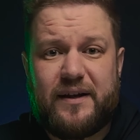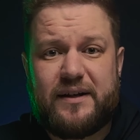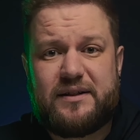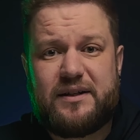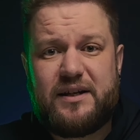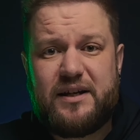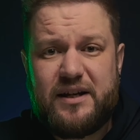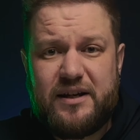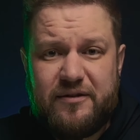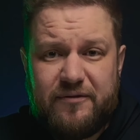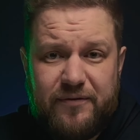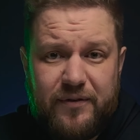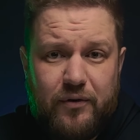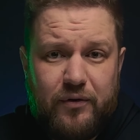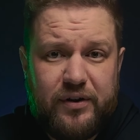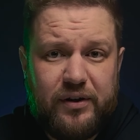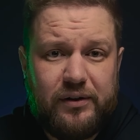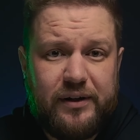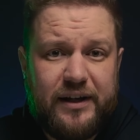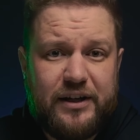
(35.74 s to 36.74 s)
that if the
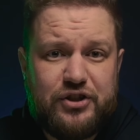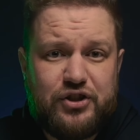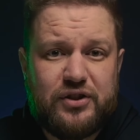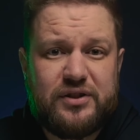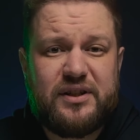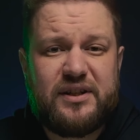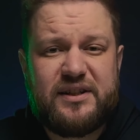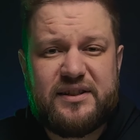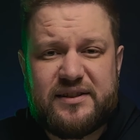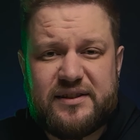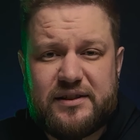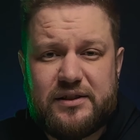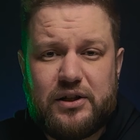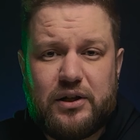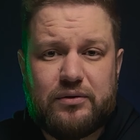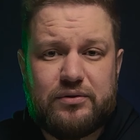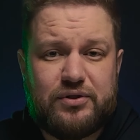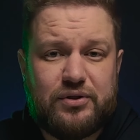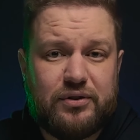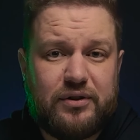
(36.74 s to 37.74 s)
regulation is
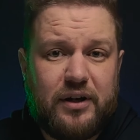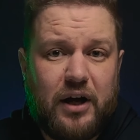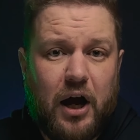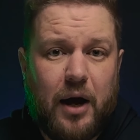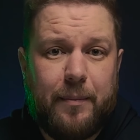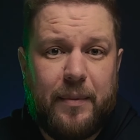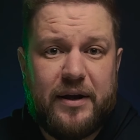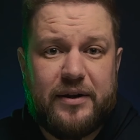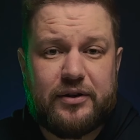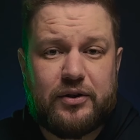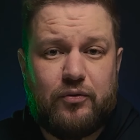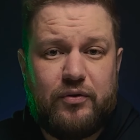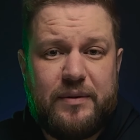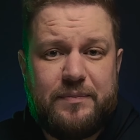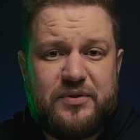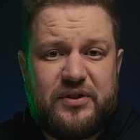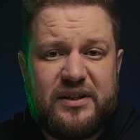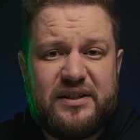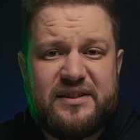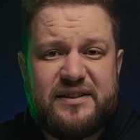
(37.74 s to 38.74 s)
slow to come and
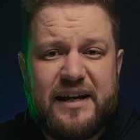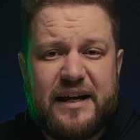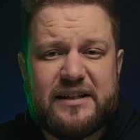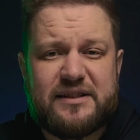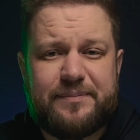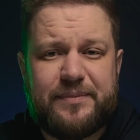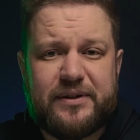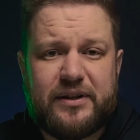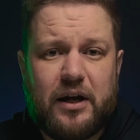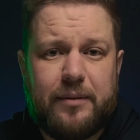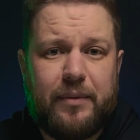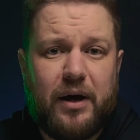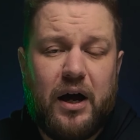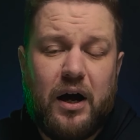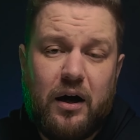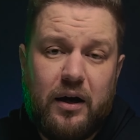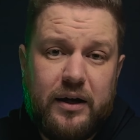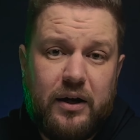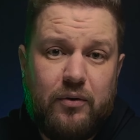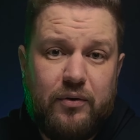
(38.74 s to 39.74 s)
crypto assets become a
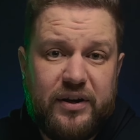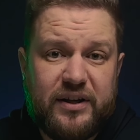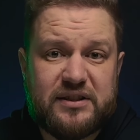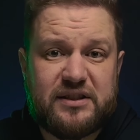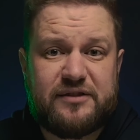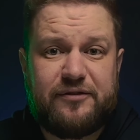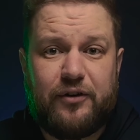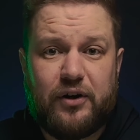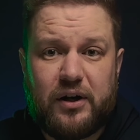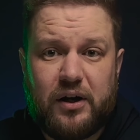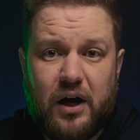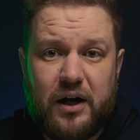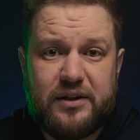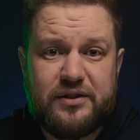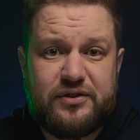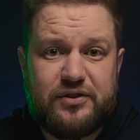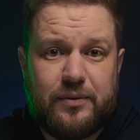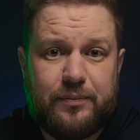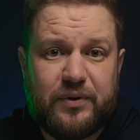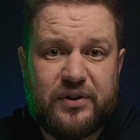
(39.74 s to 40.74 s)
higher risk for
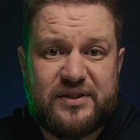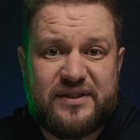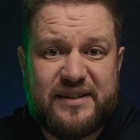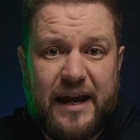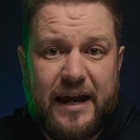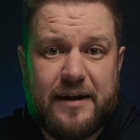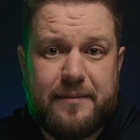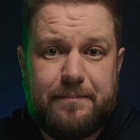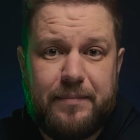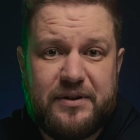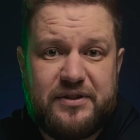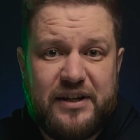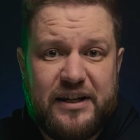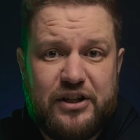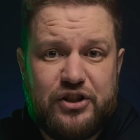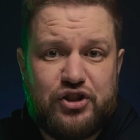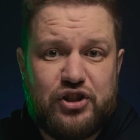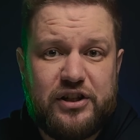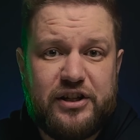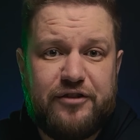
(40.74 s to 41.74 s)
consumers and
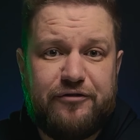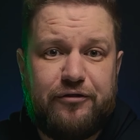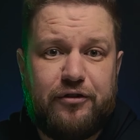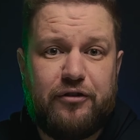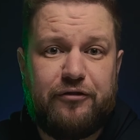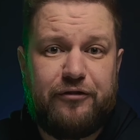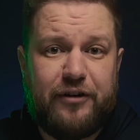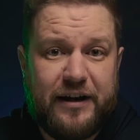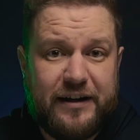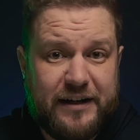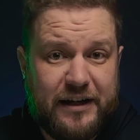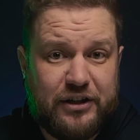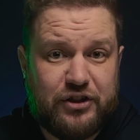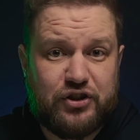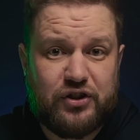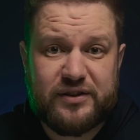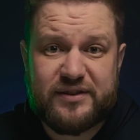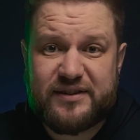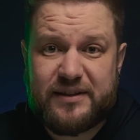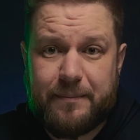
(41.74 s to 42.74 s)
potentially for
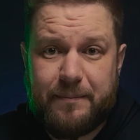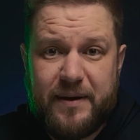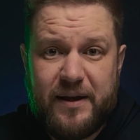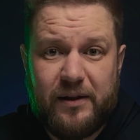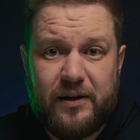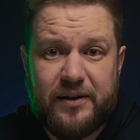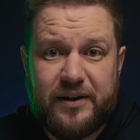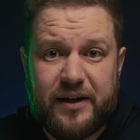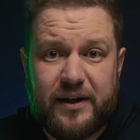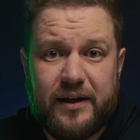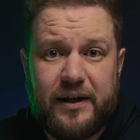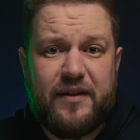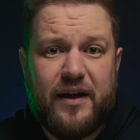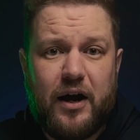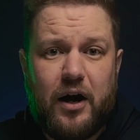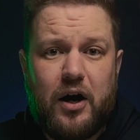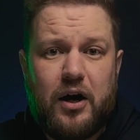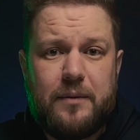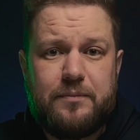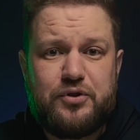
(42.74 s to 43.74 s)
financial stability.
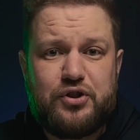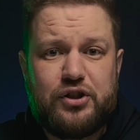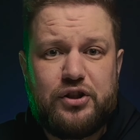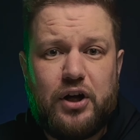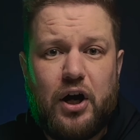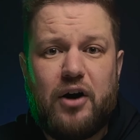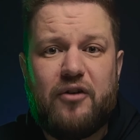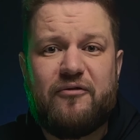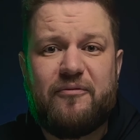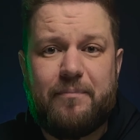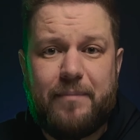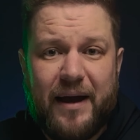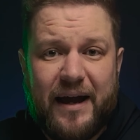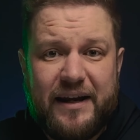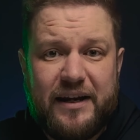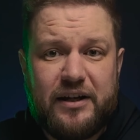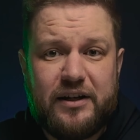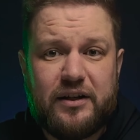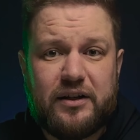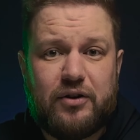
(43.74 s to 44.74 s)
The option of
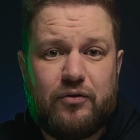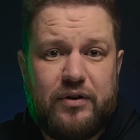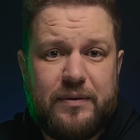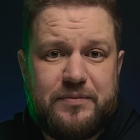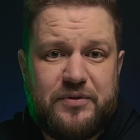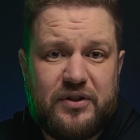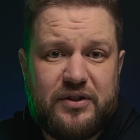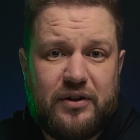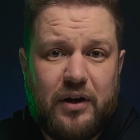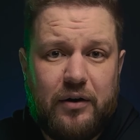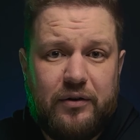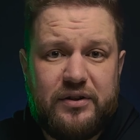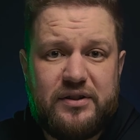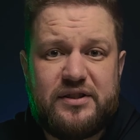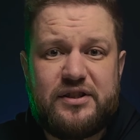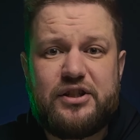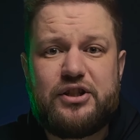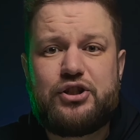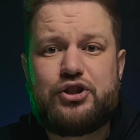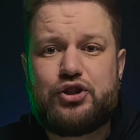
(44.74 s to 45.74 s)
banning
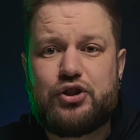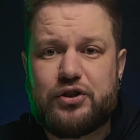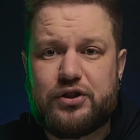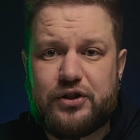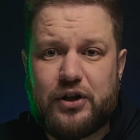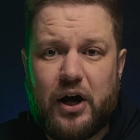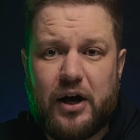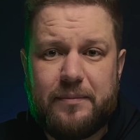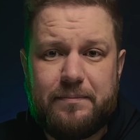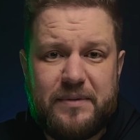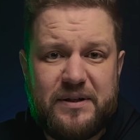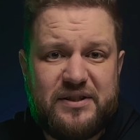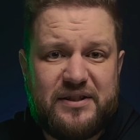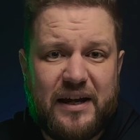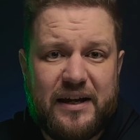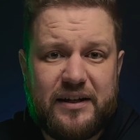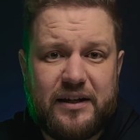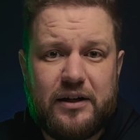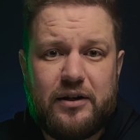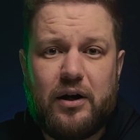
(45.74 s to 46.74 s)
cryptocurrencies should not be
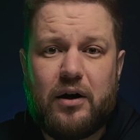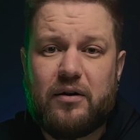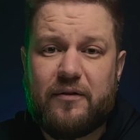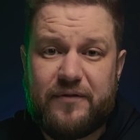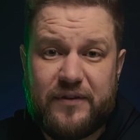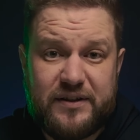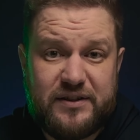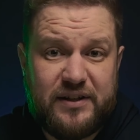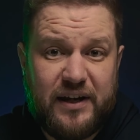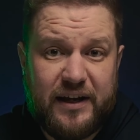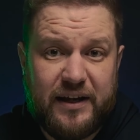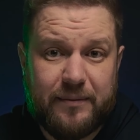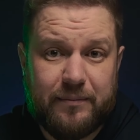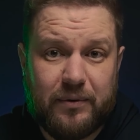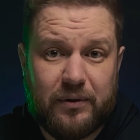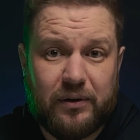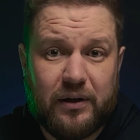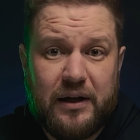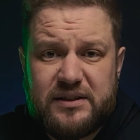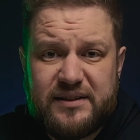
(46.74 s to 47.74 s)
taken off the
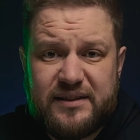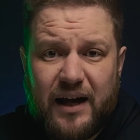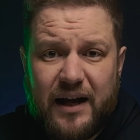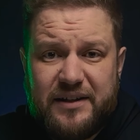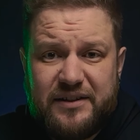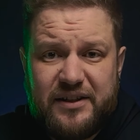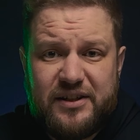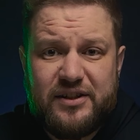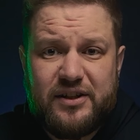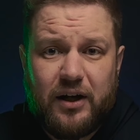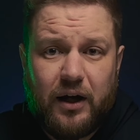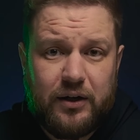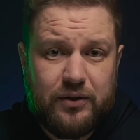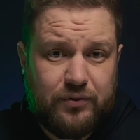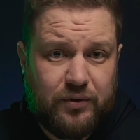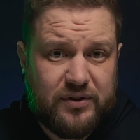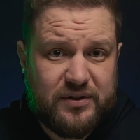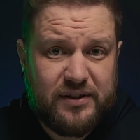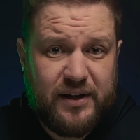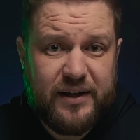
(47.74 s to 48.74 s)
table, citing
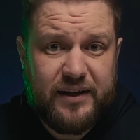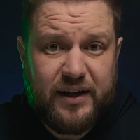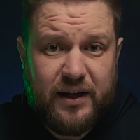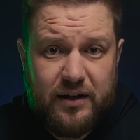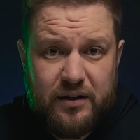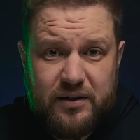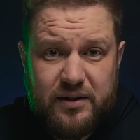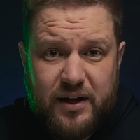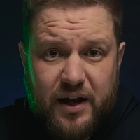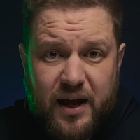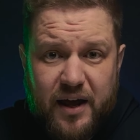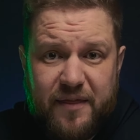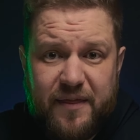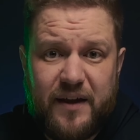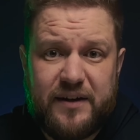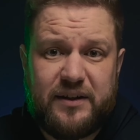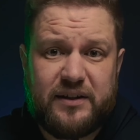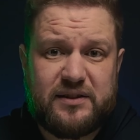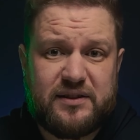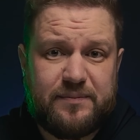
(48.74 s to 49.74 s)
countries like India
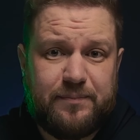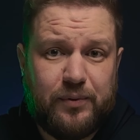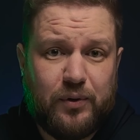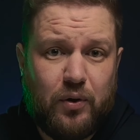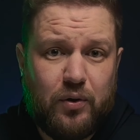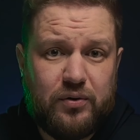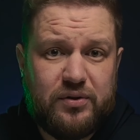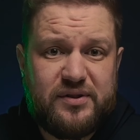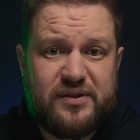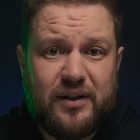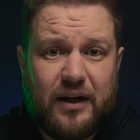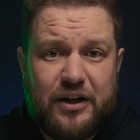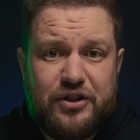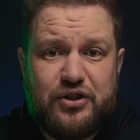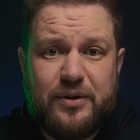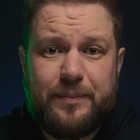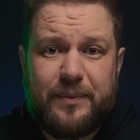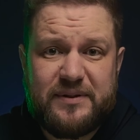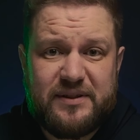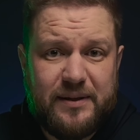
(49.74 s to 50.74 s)
that explored such
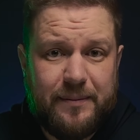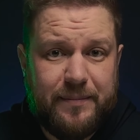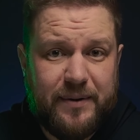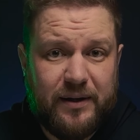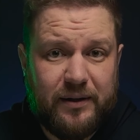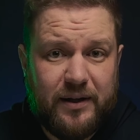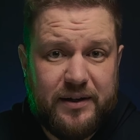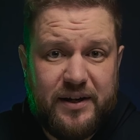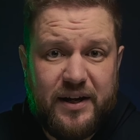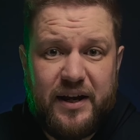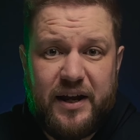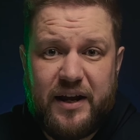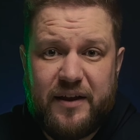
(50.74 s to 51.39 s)
a possibility